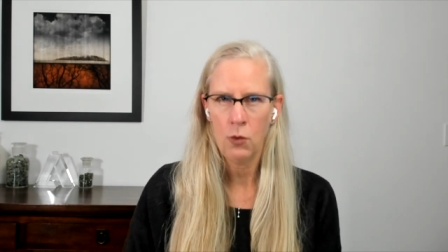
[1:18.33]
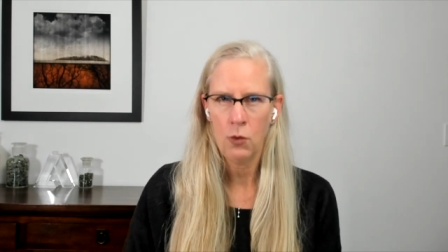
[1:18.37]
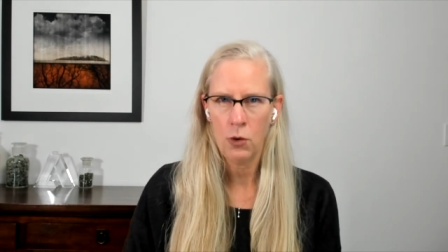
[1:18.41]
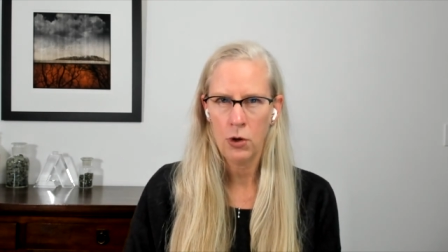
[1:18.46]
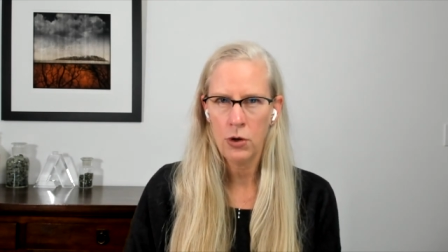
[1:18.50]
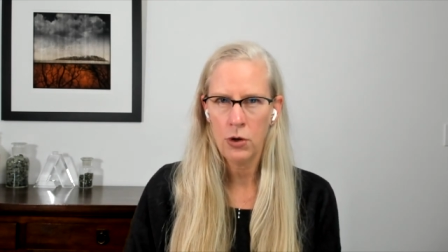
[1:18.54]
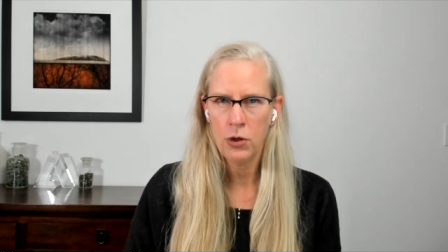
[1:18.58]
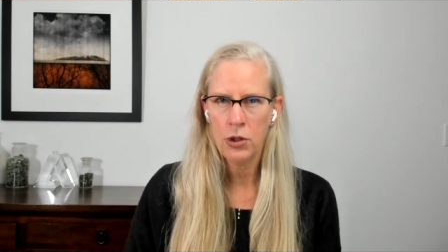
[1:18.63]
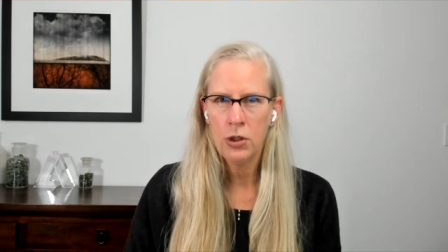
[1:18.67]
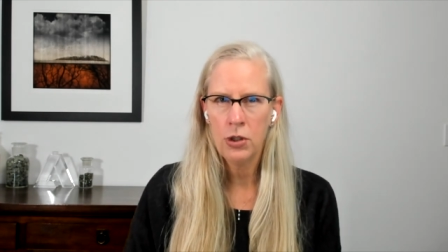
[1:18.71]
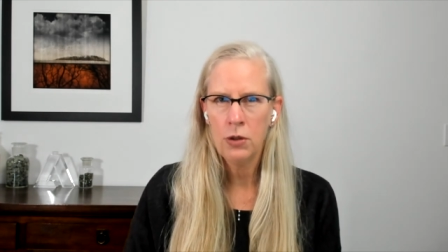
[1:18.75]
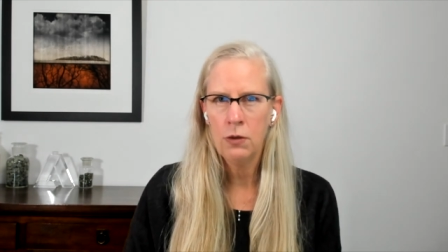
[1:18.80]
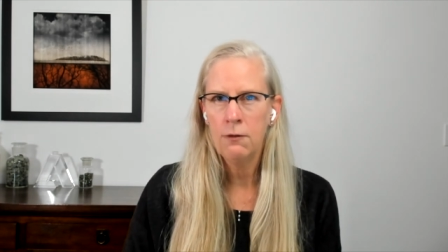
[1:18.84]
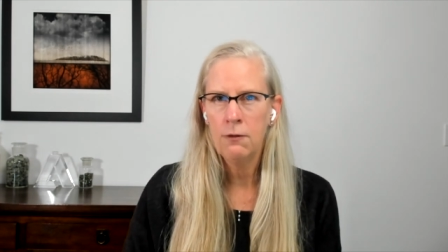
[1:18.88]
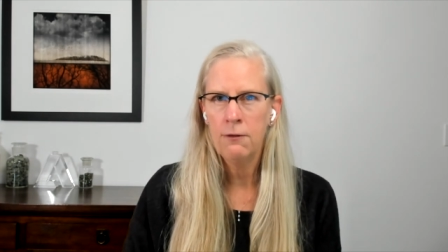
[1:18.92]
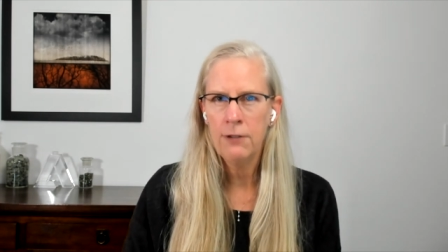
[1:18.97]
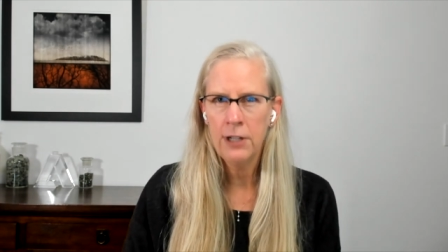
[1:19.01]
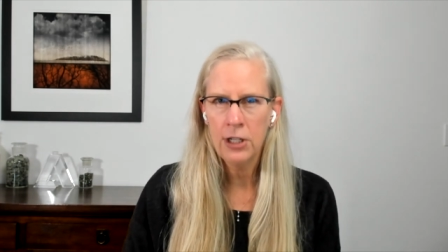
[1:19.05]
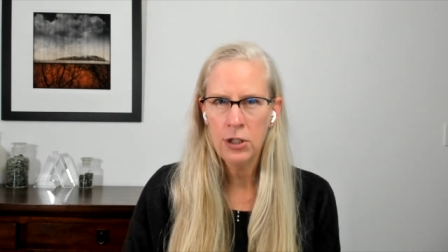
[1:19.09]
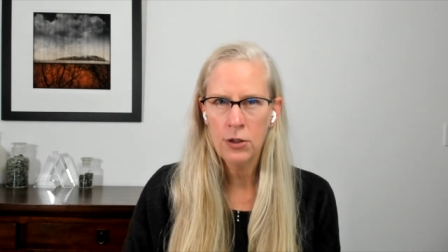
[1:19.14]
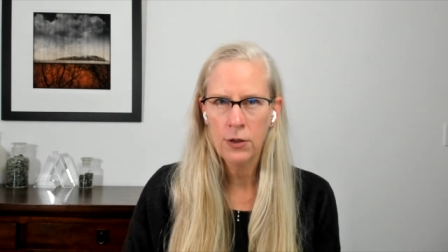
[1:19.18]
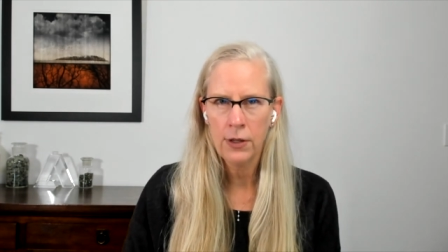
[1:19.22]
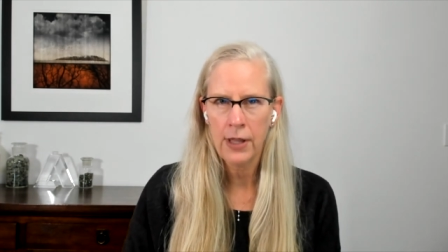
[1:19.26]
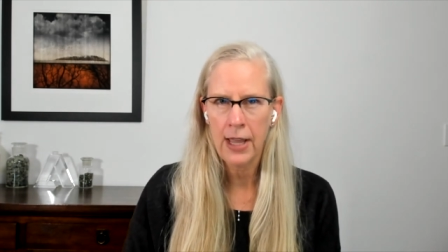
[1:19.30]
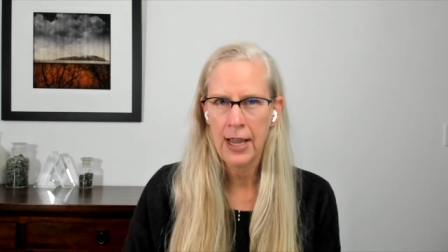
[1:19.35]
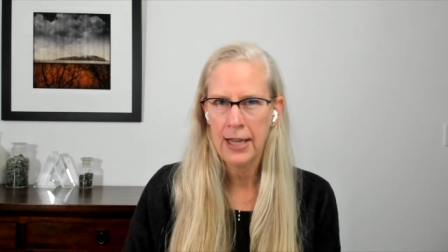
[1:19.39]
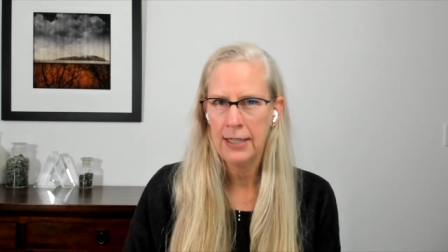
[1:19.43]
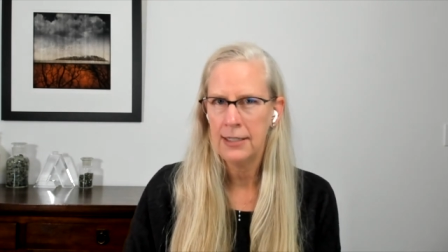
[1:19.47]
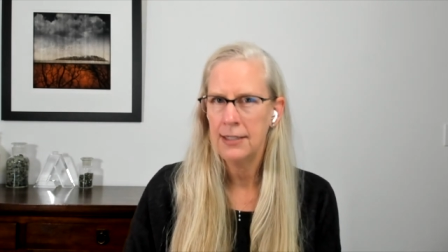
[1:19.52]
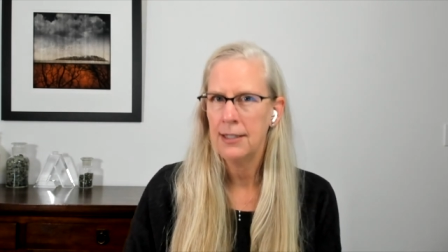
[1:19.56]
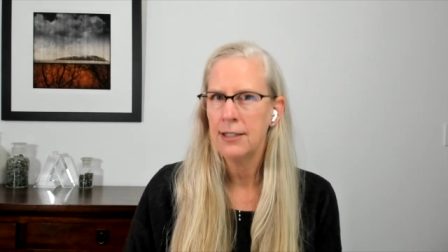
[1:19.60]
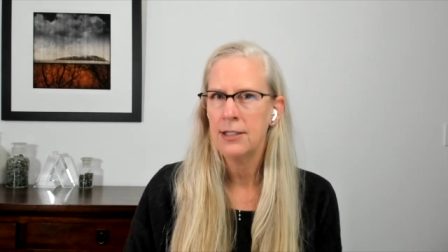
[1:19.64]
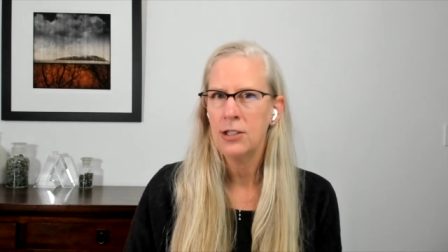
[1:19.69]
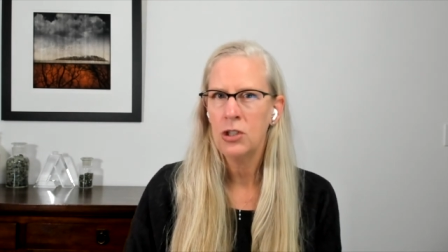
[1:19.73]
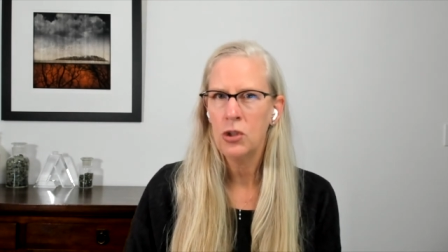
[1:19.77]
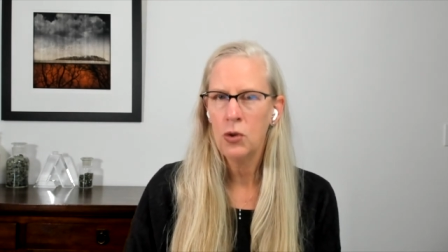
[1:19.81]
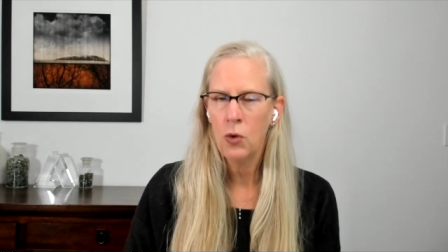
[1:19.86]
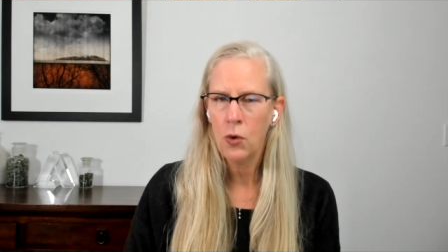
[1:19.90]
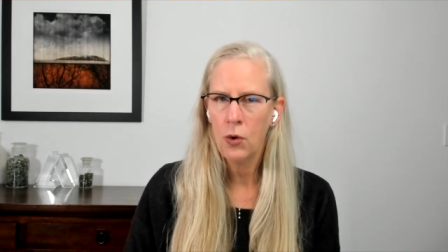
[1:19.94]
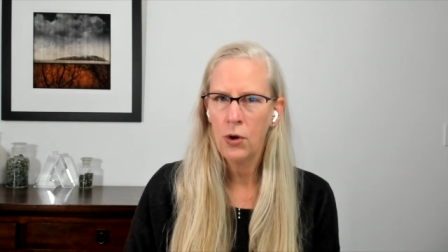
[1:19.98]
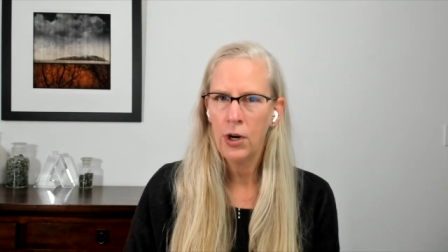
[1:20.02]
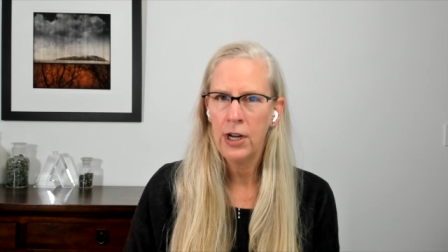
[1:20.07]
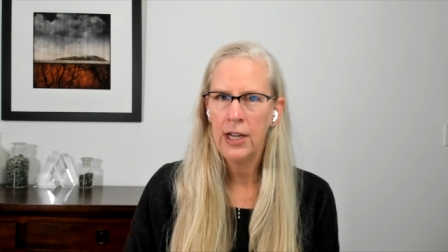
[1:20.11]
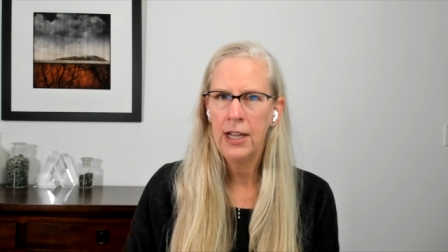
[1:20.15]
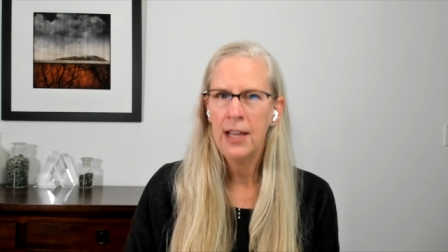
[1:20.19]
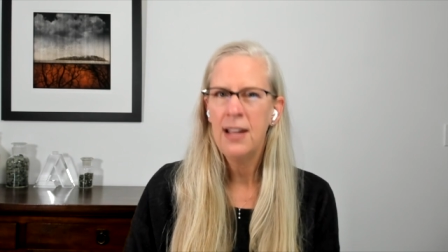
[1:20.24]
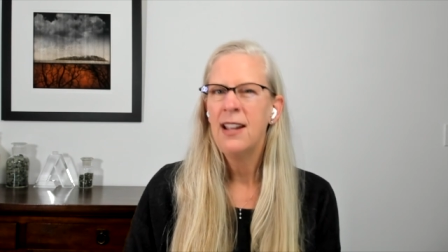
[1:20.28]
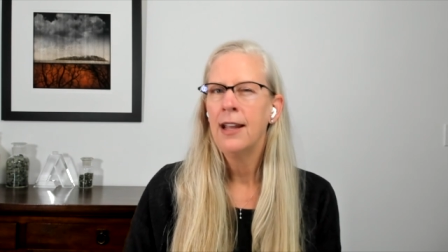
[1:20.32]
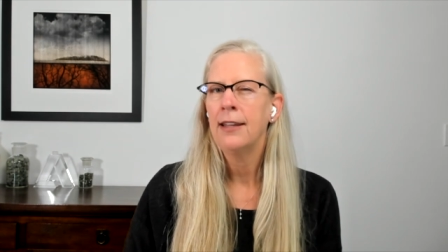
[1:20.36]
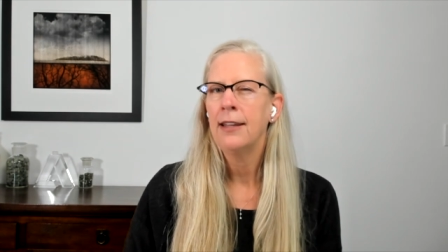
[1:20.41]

order to visualize the story